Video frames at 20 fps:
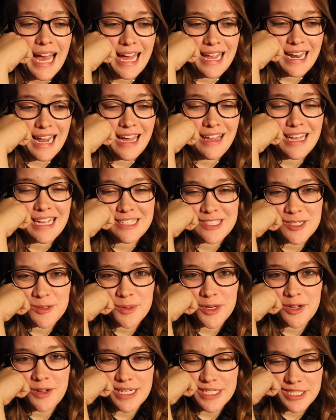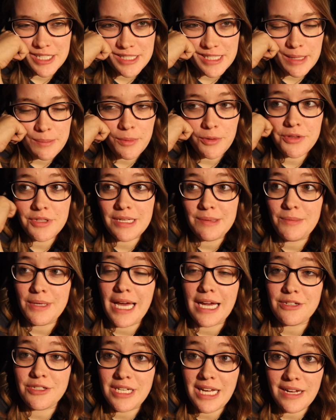and I'll answer more questions on both of them. We
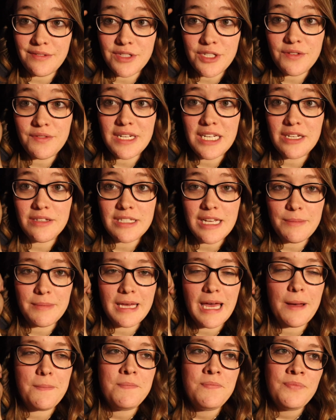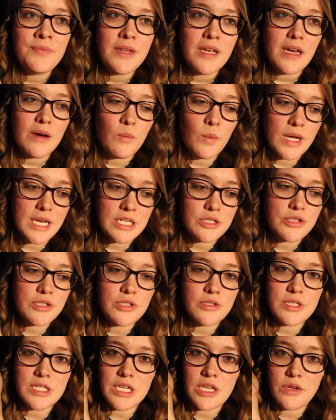actually have two videos coming up one
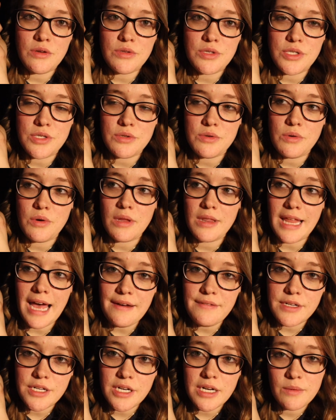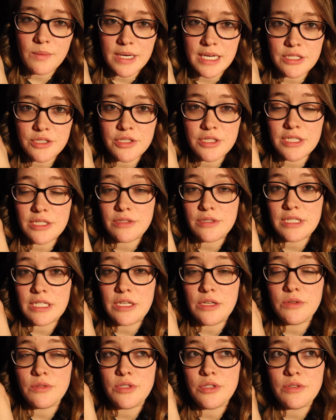introducing you to Lavender and one
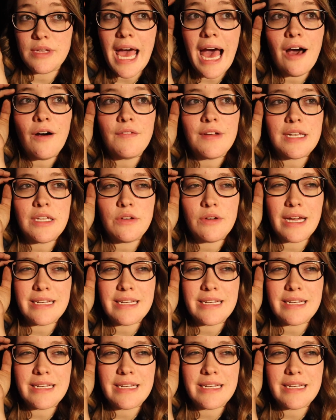introducing you to Calvin. You